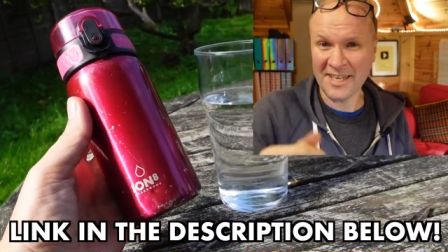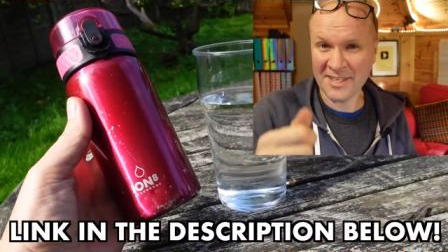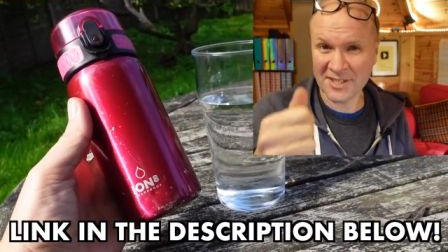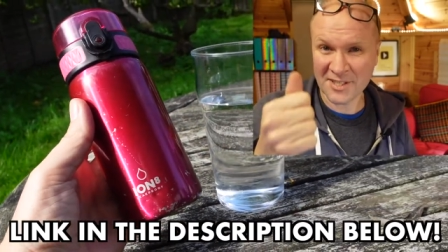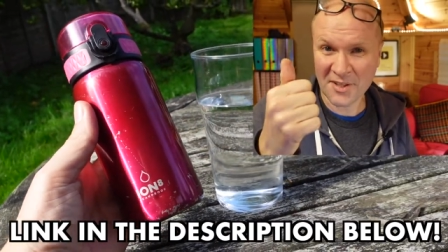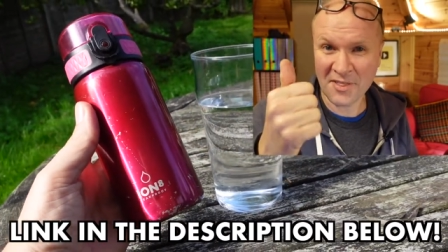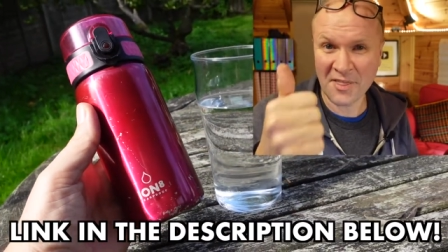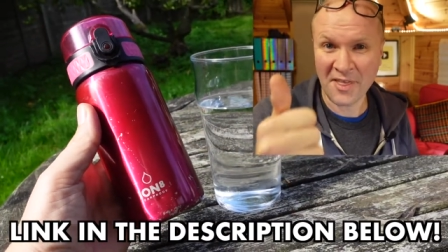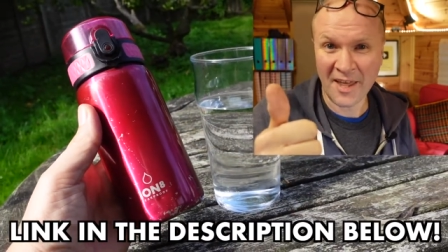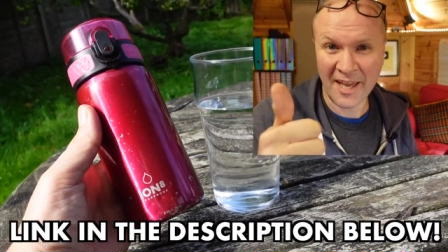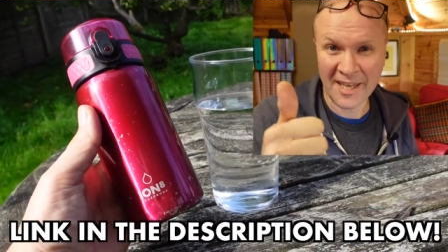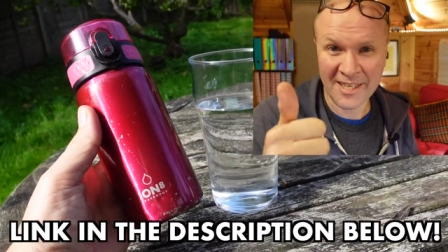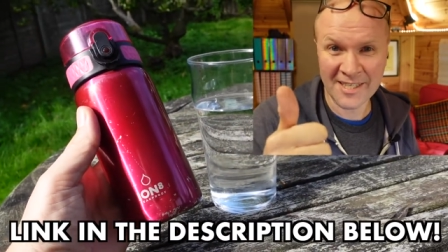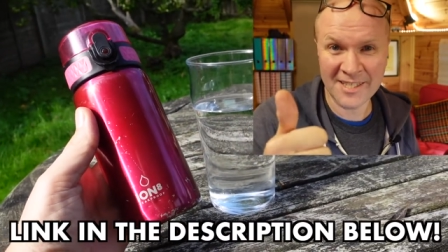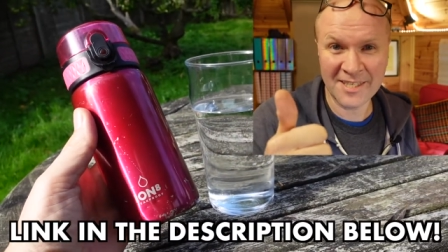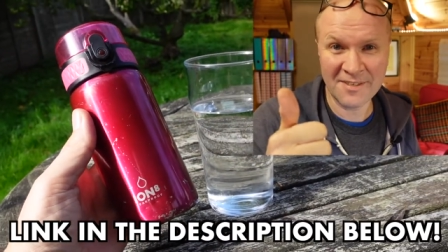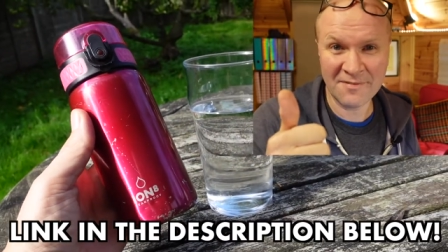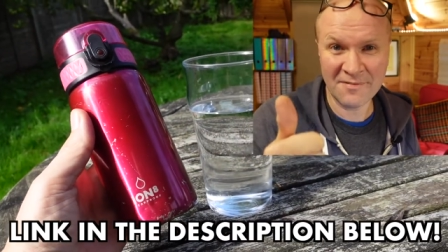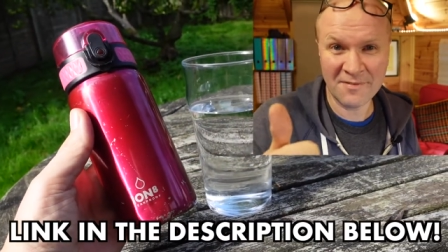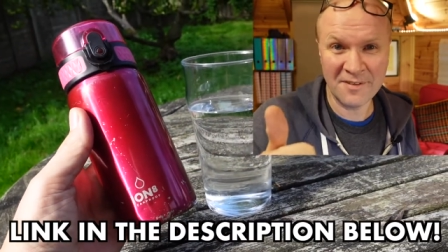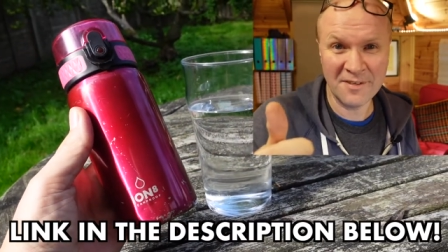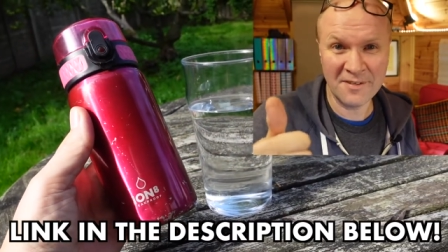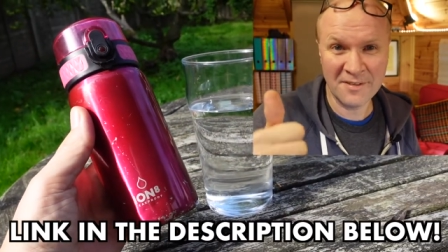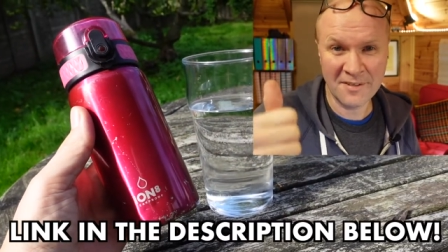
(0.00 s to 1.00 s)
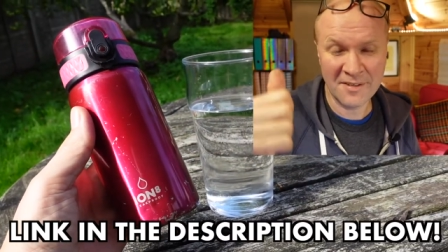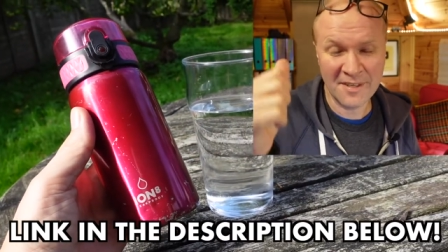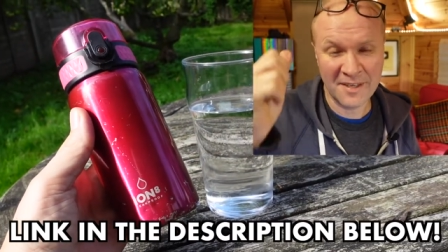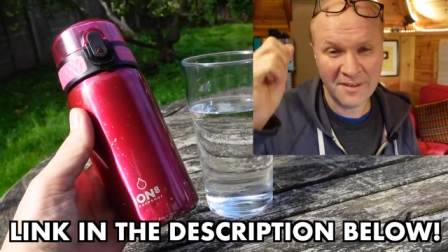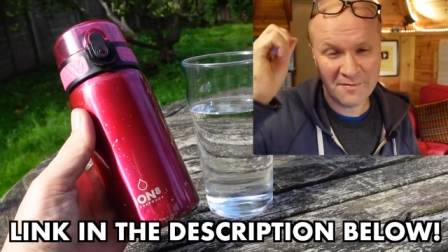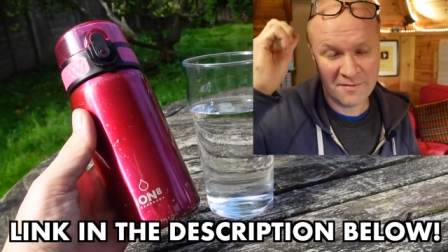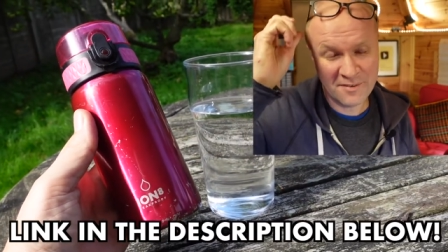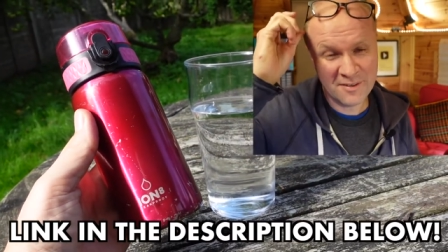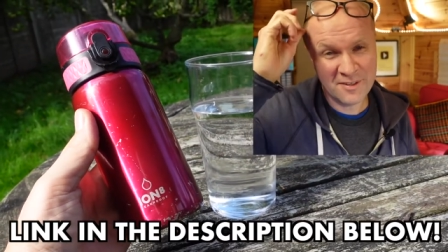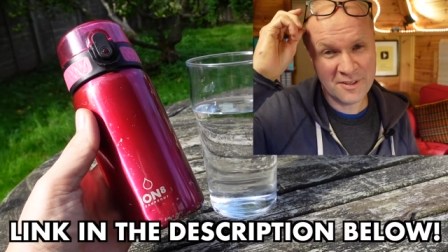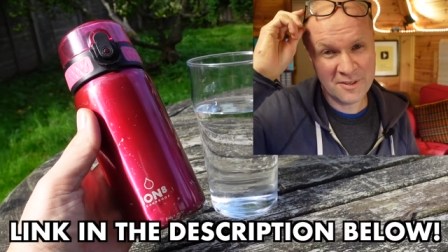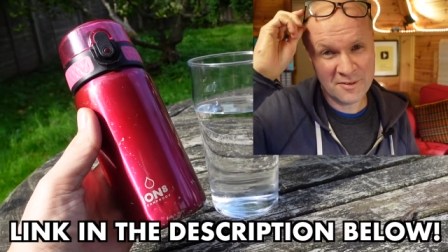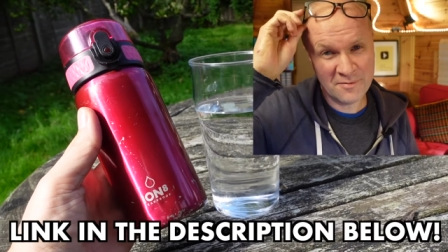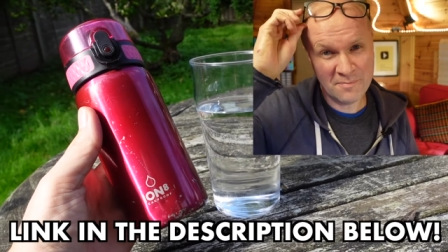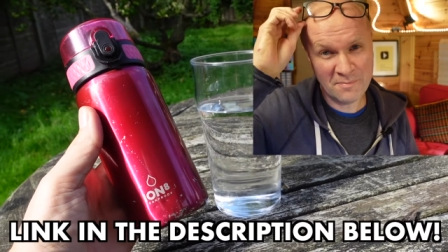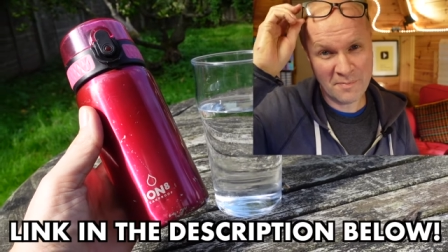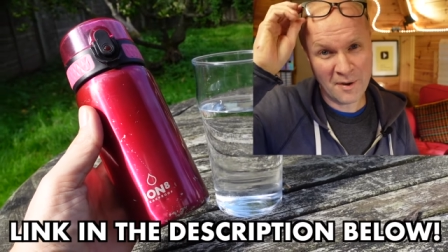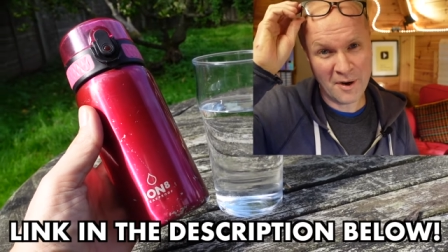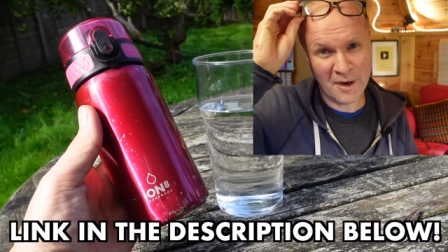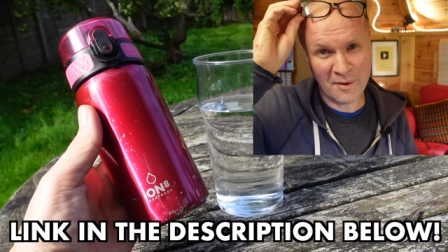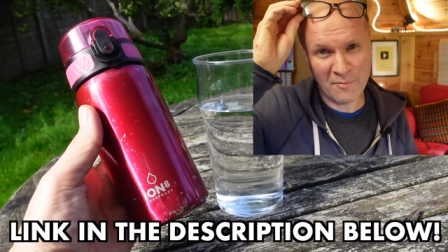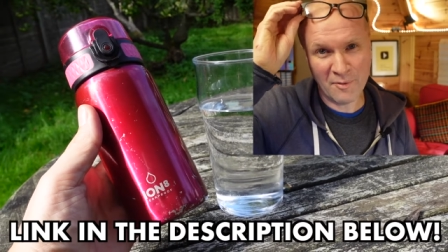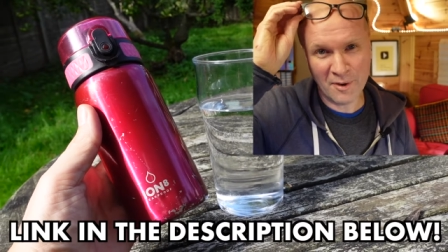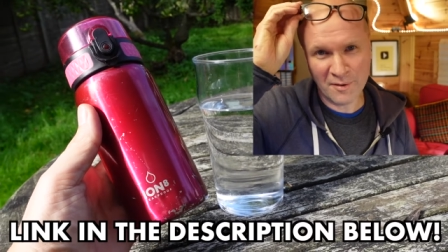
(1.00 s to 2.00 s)
So thanks if you if you do
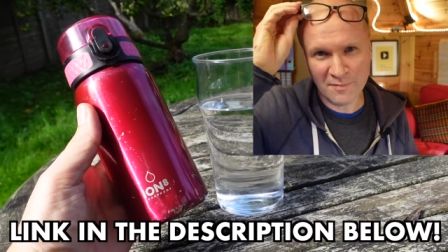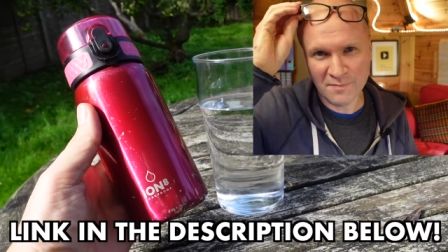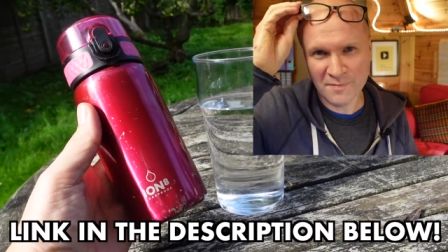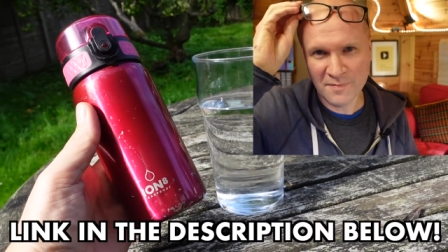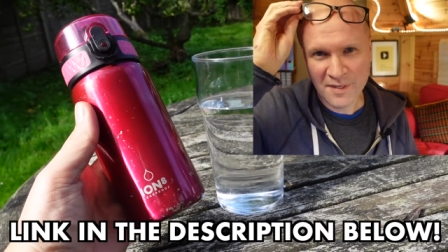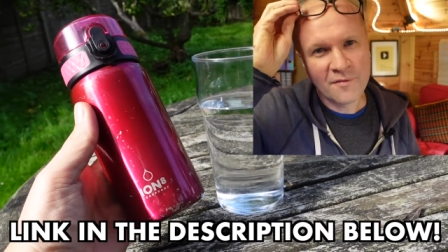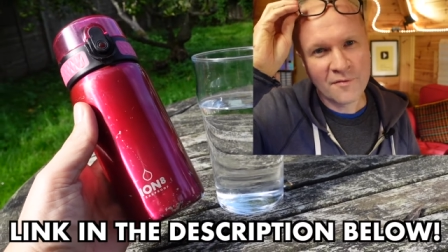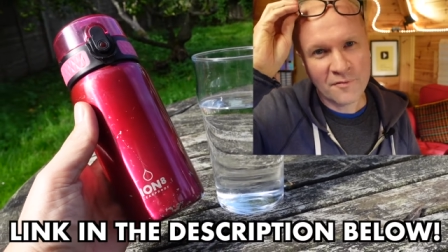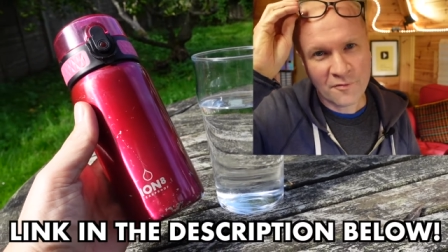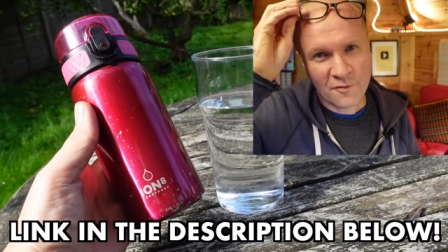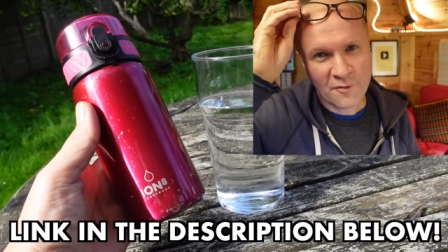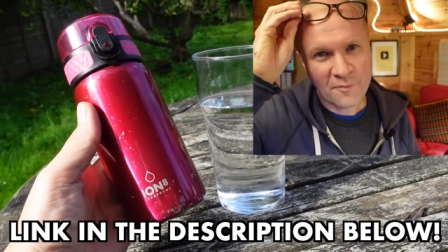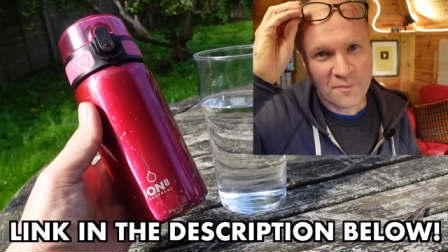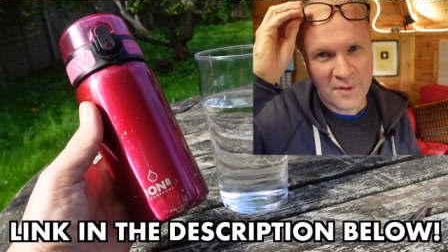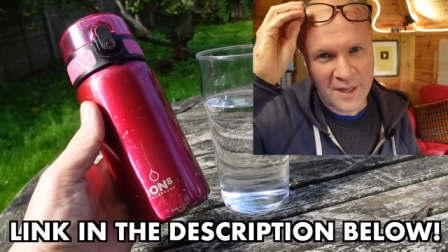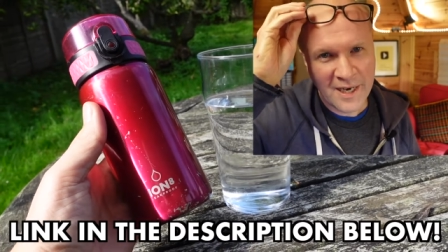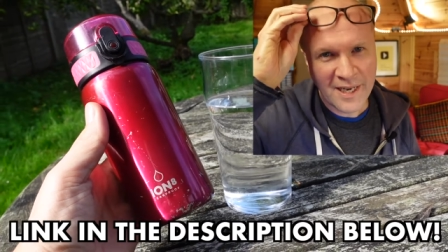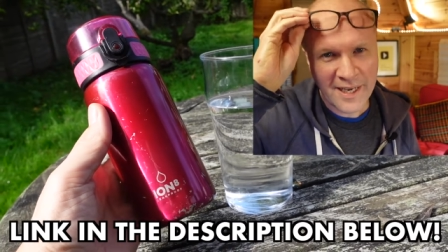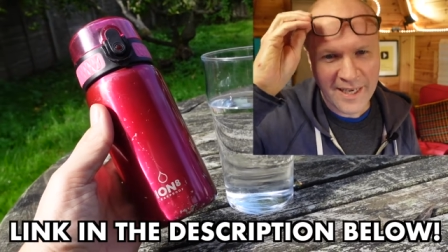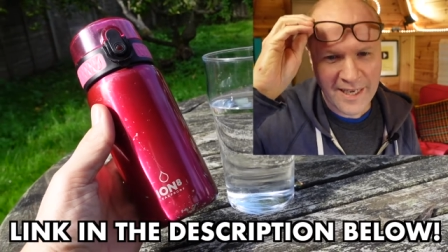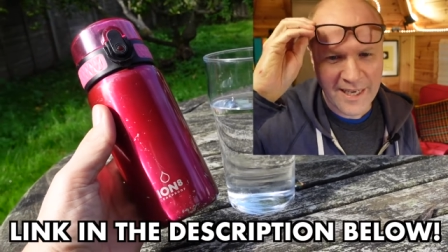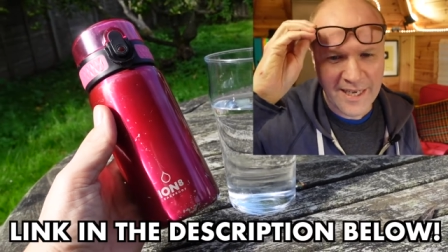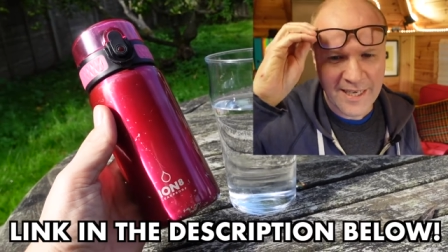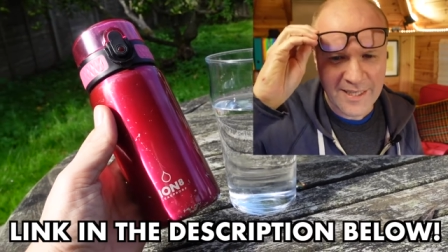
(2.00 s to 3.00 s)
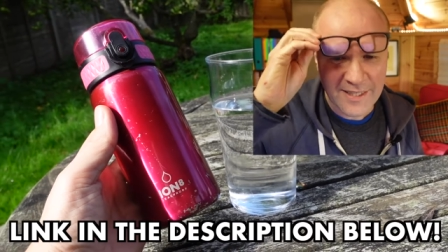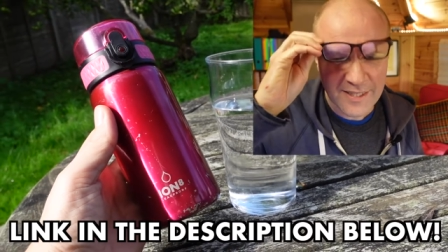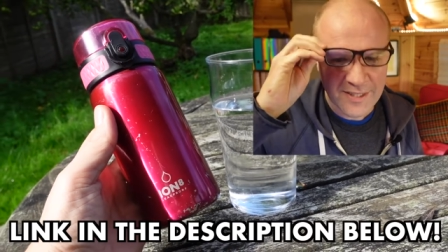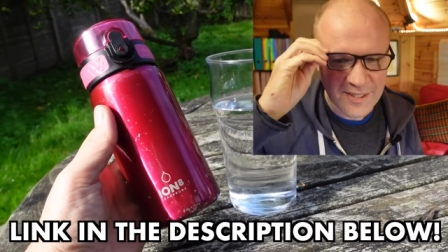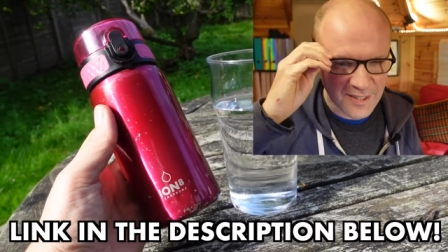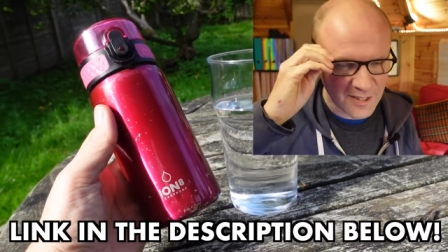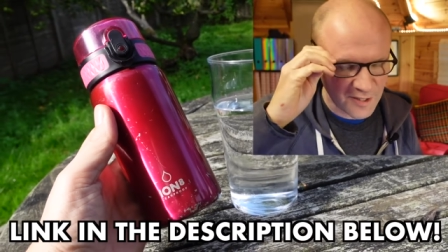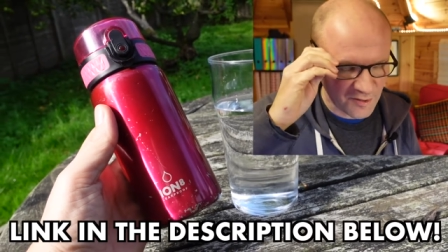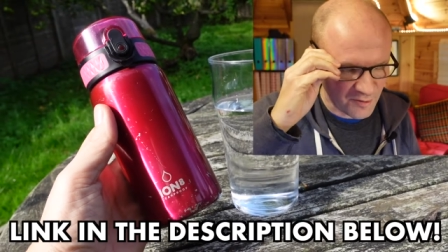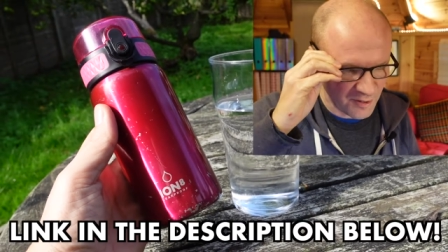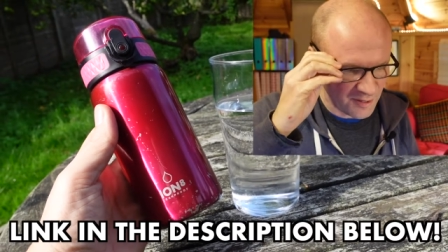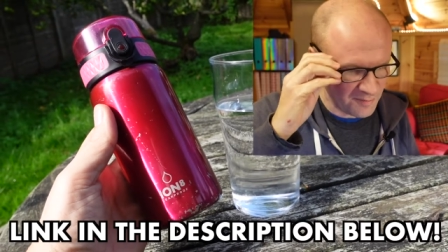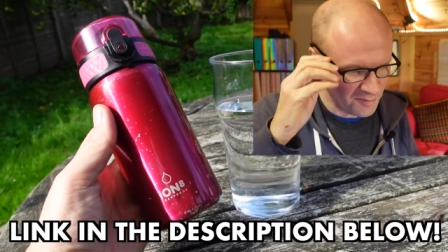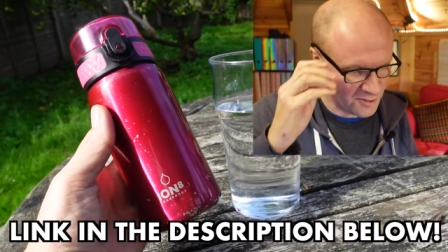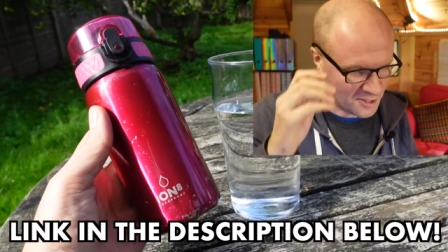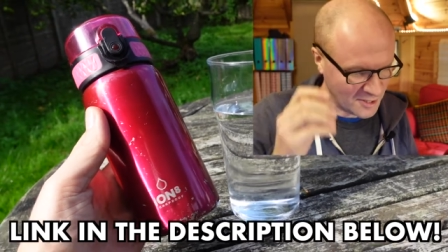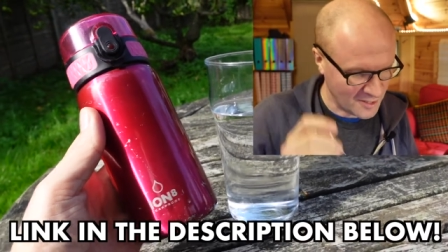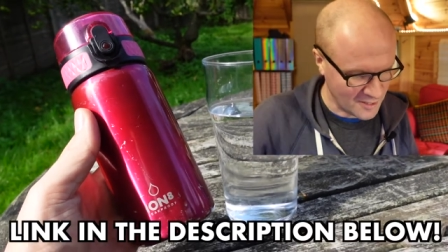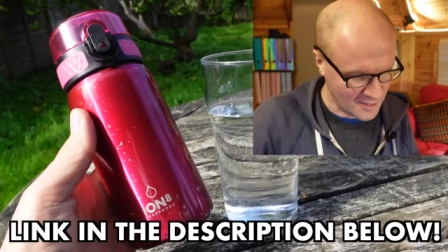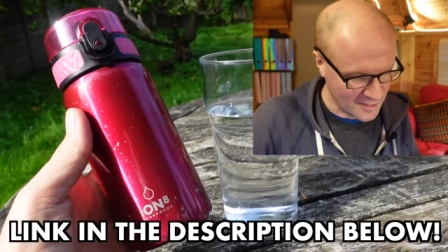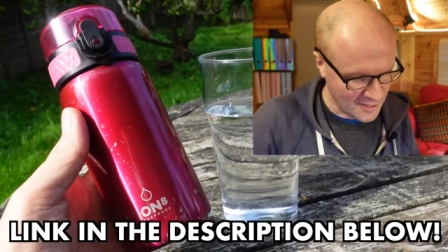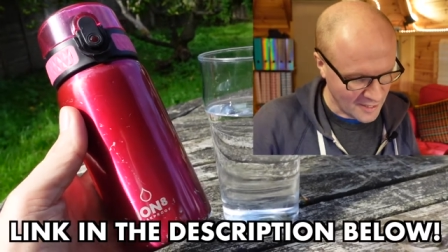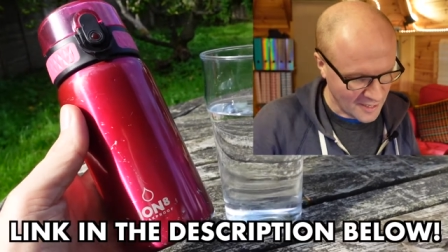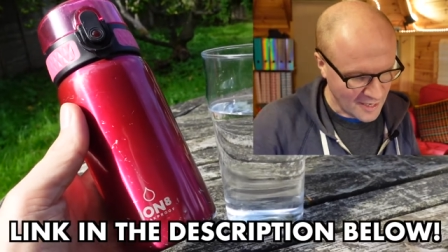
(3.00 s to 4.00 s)
buy one from the link in the
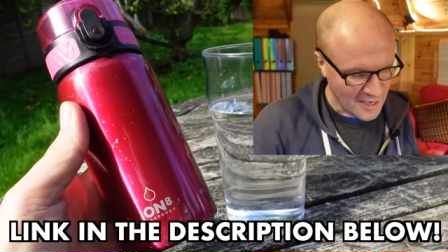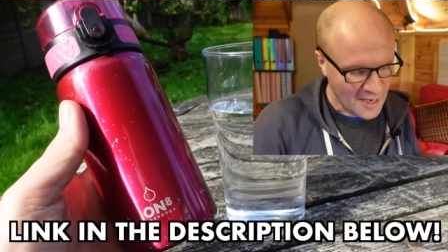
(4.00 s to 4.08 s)
description.